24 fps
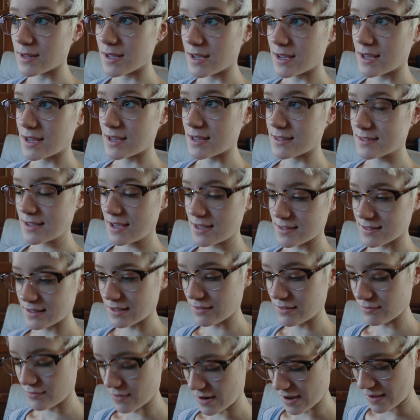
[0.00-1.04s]
days,
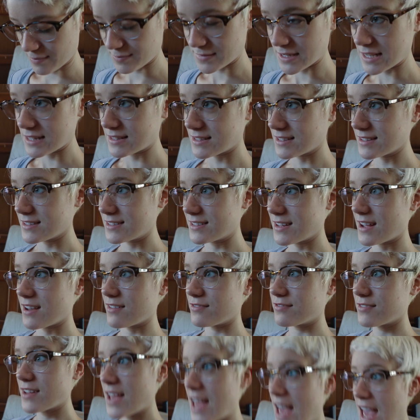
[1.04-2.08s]
asking for updates and
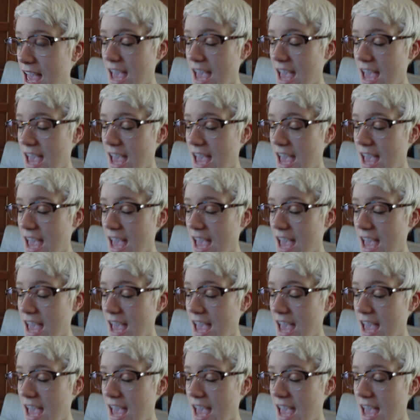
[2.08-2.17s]
stuff,